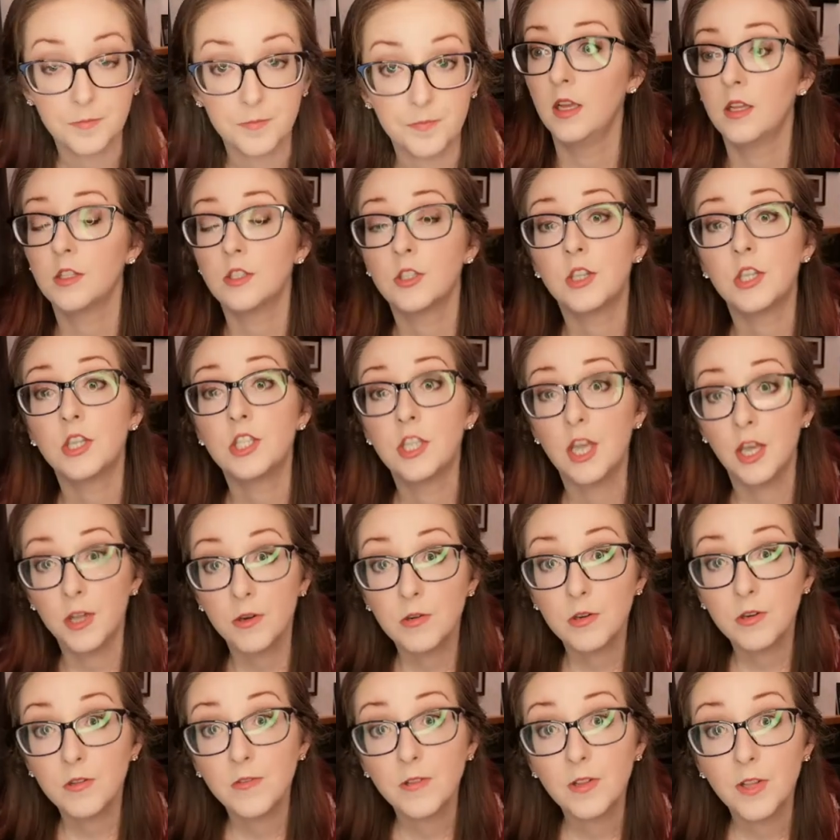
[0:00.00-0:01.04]
So the
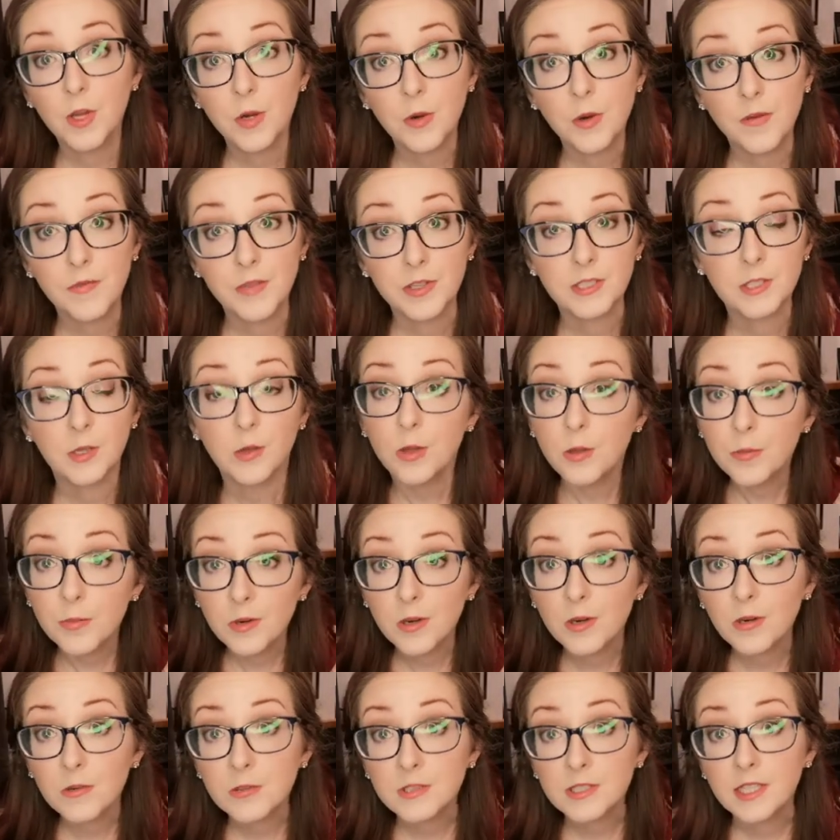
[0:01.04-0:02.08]
general flow of this whole
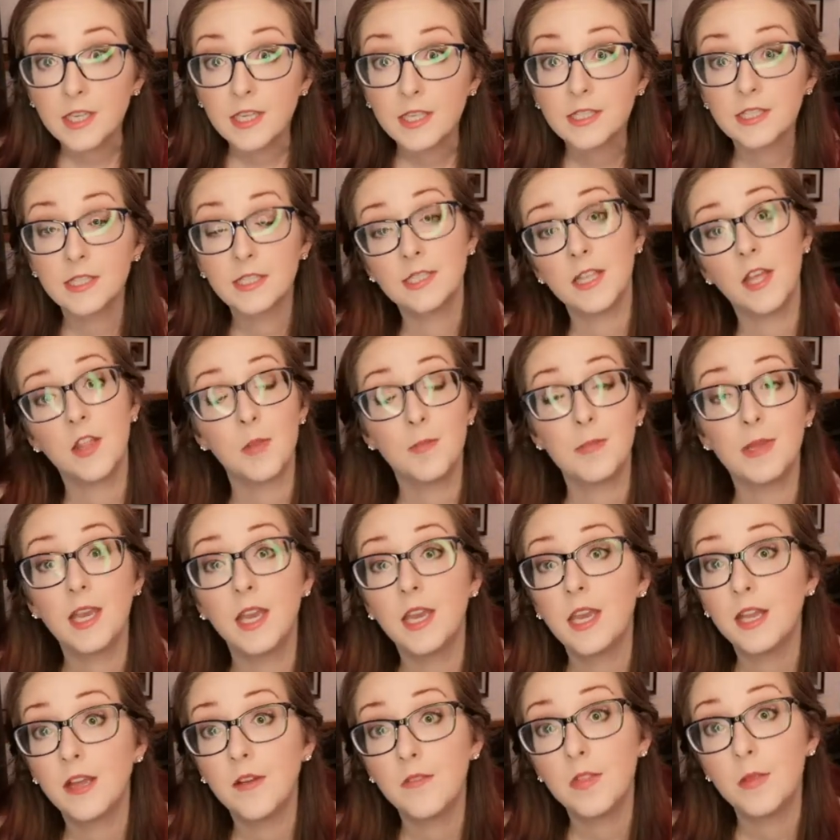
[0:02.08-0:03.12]
process is at the
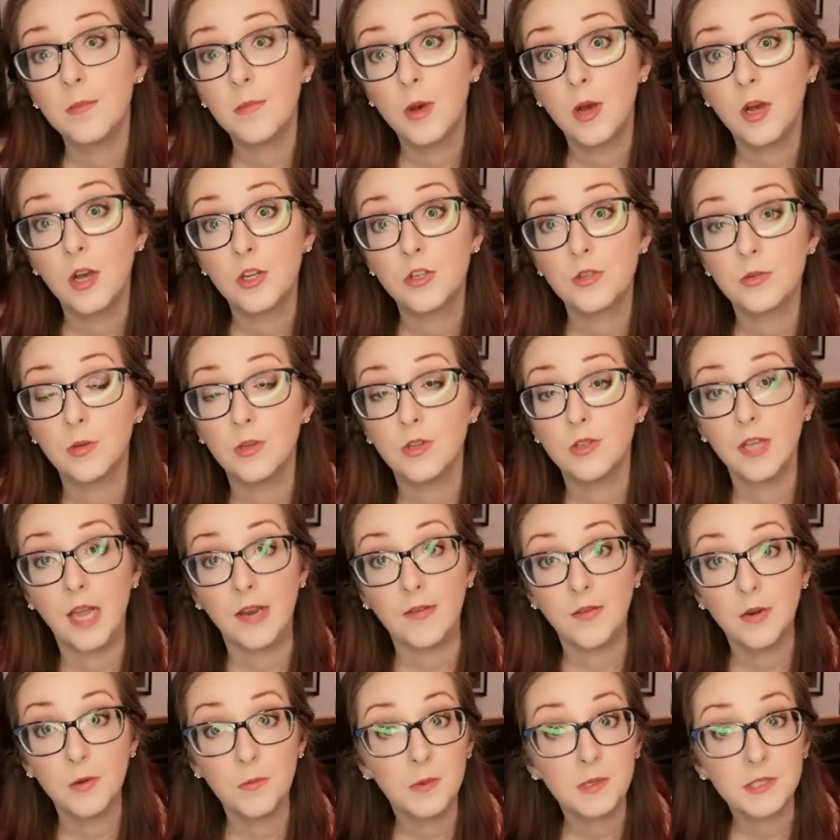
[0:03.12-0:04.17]
beginning of the module,
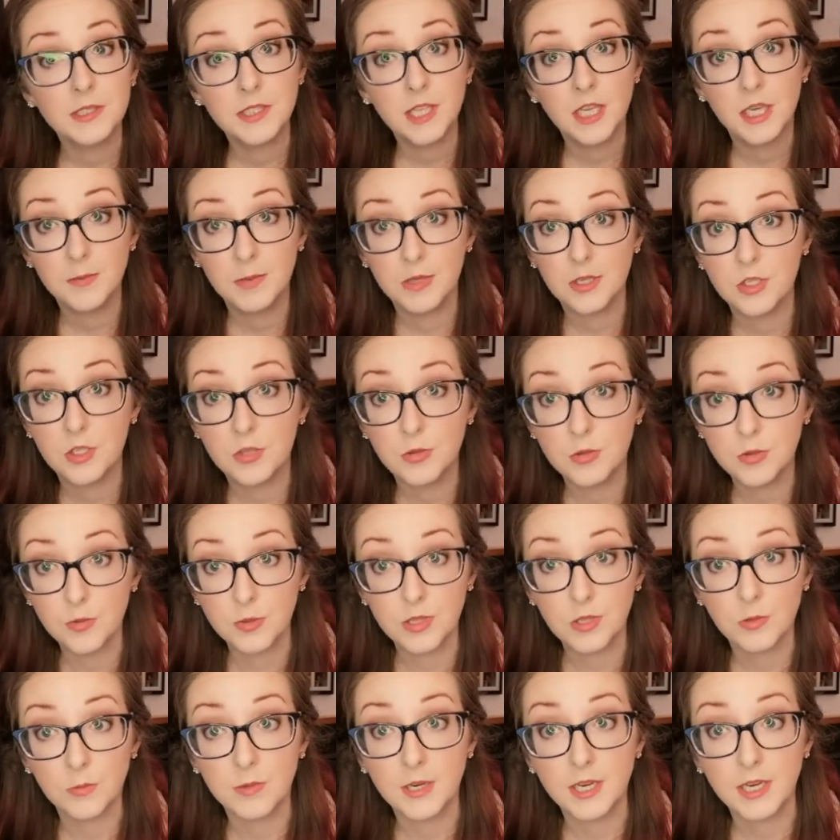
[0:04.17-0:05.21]
everyone's going to be doing
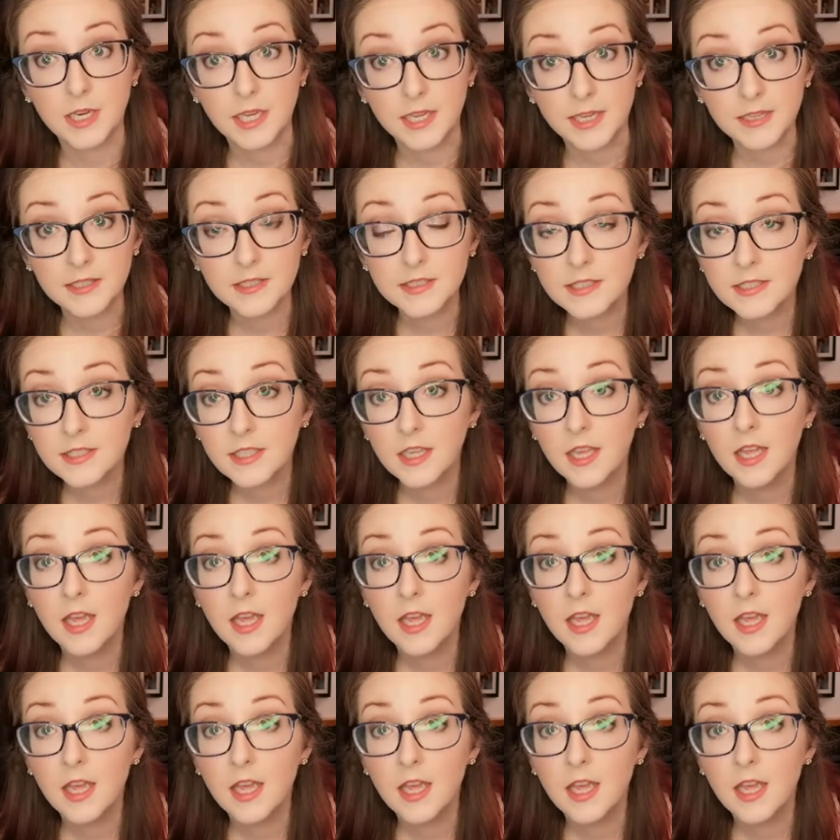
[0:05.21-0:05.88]
the readings.